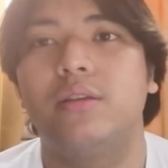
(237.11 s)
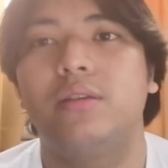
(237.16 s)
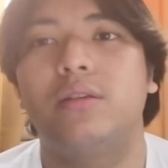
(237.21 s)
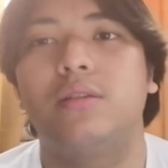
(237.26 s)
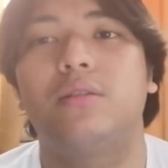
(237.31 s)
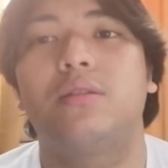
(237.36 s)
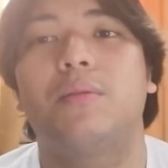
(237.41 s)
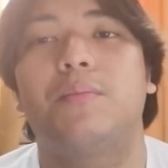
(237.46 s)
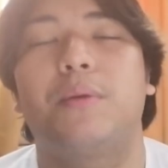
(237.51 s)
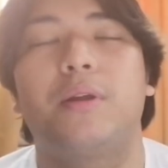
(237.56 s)

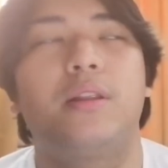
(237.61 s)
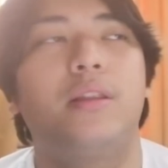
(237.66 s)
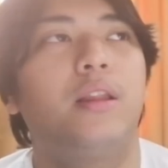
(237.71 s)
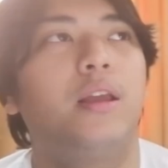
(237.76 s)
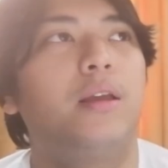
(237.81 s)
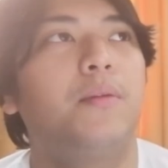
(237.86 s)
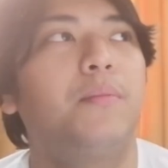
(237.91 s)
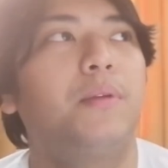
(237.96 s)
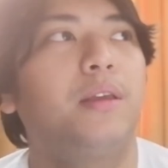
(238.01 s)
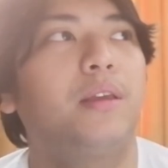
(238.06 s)
Since the
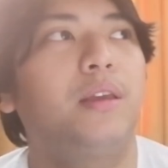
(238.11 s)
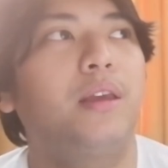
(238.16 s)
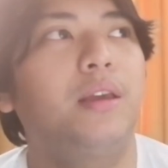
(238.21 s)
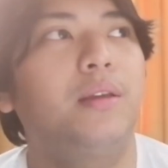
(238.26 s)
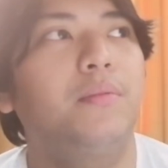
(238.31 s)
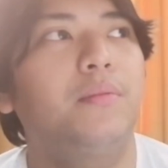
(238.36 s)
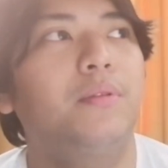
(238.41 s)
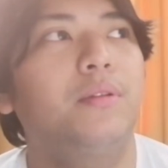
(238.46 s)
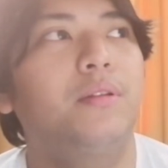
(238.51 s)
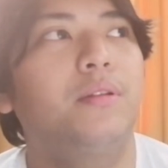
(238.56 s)
pandemic
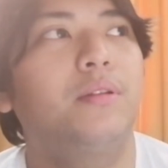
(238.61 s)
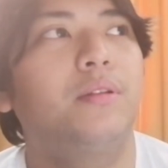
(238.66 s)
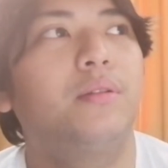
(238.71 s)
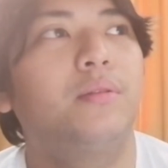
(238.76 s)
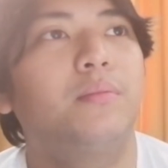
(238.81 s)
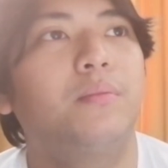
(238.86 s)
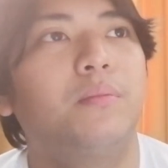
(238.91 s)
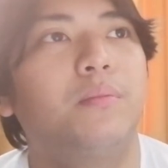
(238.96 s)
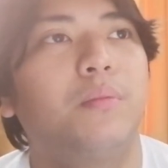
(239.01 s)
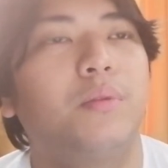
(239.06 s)
came,
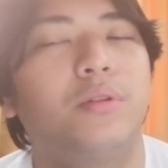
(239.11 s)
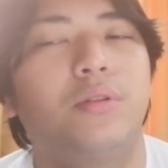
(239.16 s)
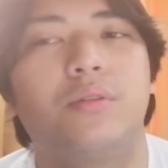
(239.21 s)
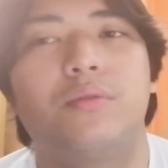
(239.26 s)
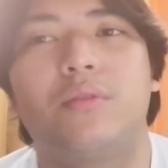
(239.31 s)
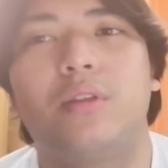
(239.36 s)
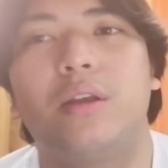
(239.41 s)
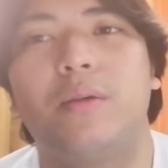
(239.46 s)
most of